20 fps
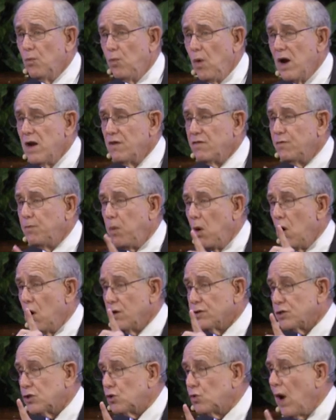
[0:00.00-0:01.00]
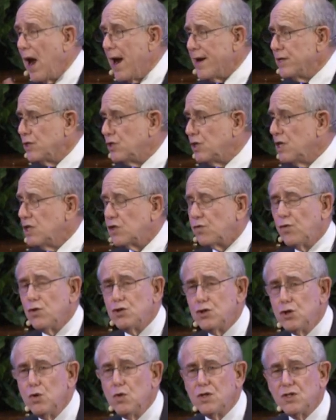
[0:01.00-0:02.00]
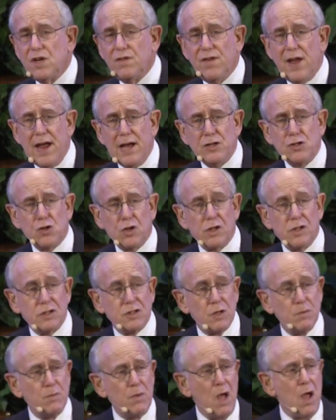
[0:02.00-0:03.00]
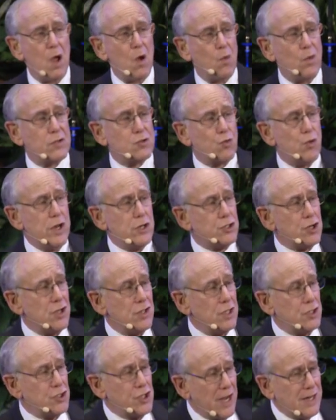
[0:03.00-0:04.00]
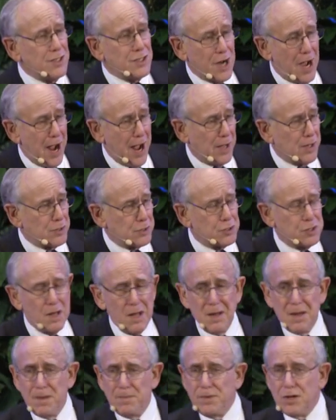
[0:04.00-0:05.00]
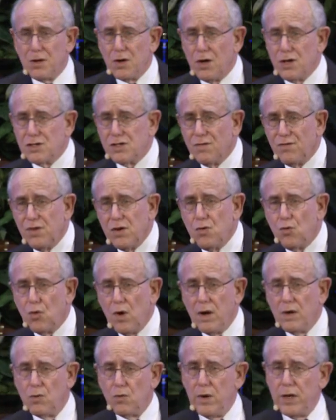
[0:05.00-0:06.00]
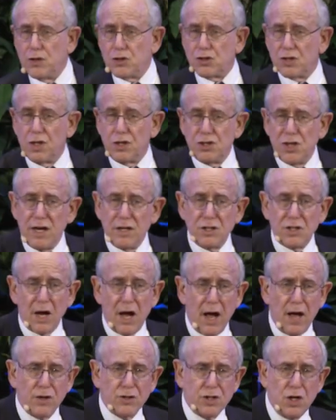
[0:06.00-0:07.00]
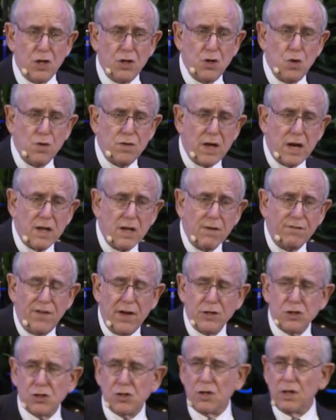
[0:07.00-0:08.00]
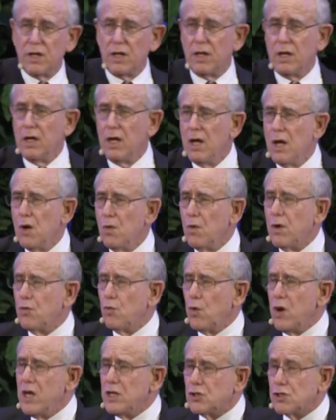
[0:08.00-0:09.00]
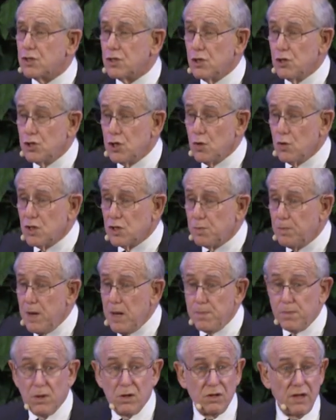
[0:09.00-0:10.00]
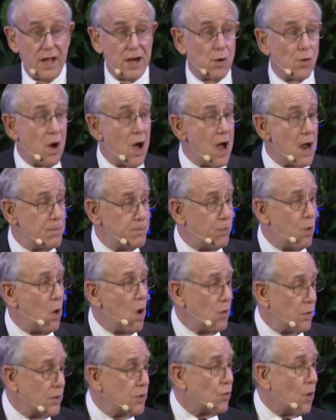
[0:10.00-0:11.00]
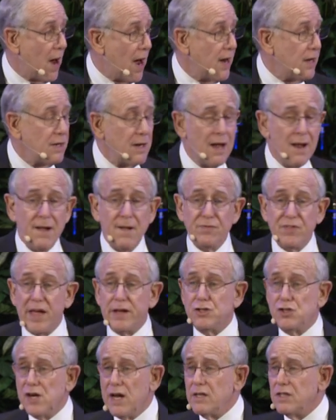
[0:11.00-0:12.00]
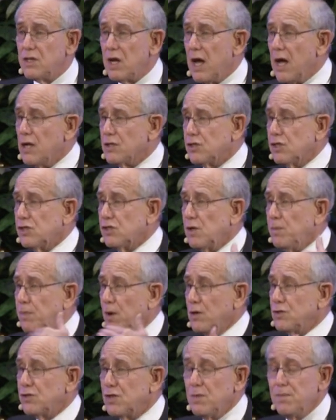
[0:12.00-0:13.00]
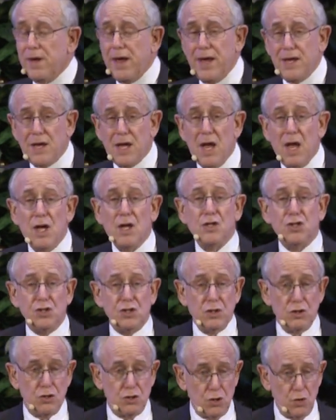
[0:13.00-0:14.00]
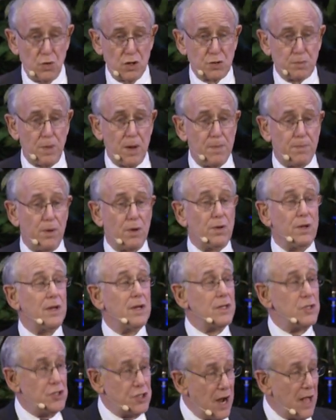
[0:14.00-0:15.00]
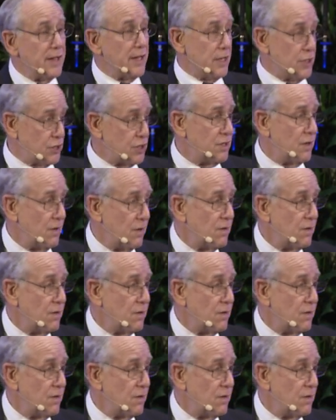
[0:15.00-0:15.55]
one of Paul's strategies for Jewish evangelism was reaching the Gentiles, because if he reached the Gentiles, he knew that he eventually would reach the Jewish people. Later on, Paul would write that Gentiles are supposed to make Jewish people jealous